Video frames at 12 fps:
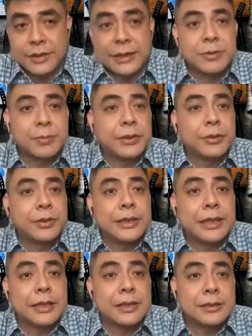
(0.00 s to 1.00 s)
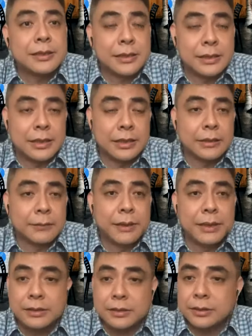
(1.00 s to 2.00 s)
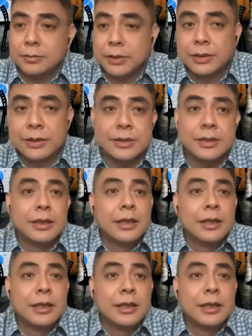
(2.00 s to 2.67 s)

gaps between us and the partner, because,